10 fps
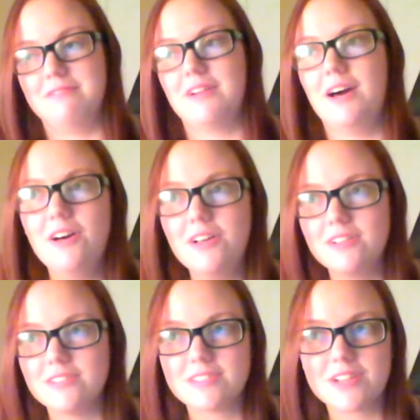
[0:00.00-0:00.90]

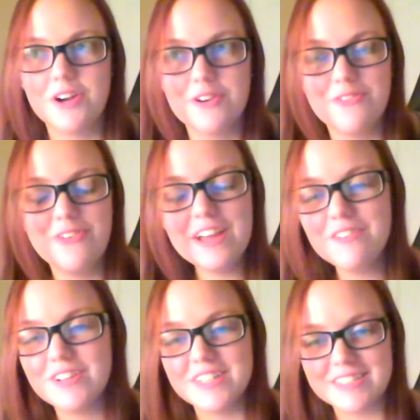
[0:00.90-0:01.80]
hauls or
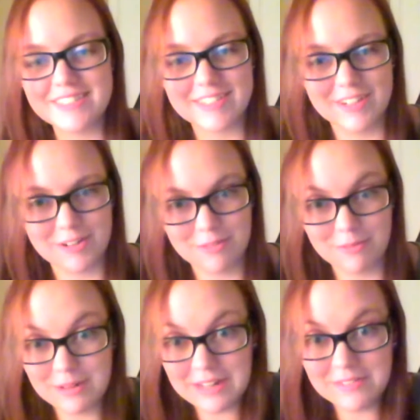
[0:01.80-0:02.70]
favorites or
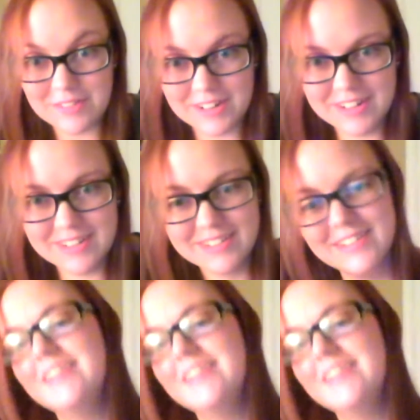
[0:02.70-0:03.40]
whatever.